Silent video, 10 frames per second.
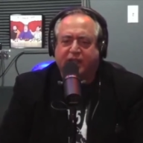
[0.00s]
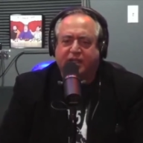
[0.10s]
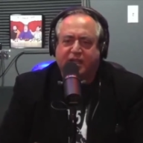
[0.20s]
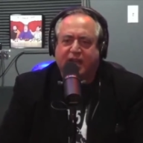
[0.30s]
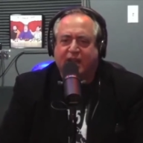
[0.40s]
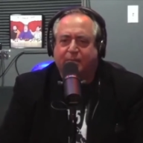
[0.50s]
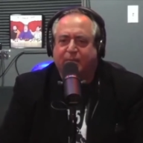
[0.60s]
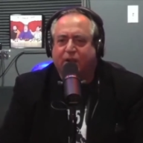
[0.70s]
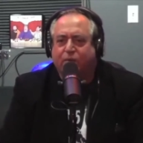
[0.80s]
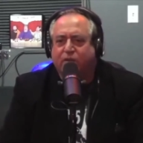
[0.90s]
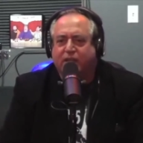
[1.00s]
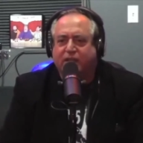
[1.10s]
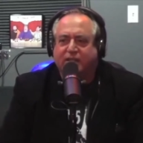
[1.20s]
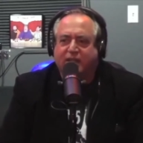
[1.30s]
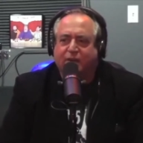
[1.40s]
It's not about what they
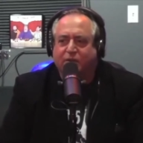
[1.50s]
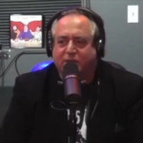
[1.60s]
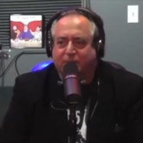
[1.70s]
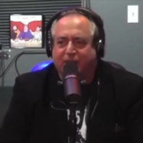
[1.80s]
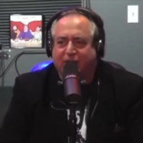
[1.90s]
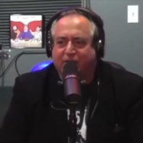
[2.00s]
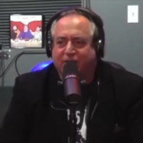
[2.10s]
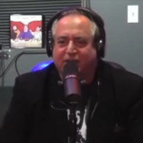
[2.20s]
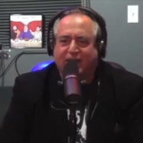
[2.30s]
said it was about.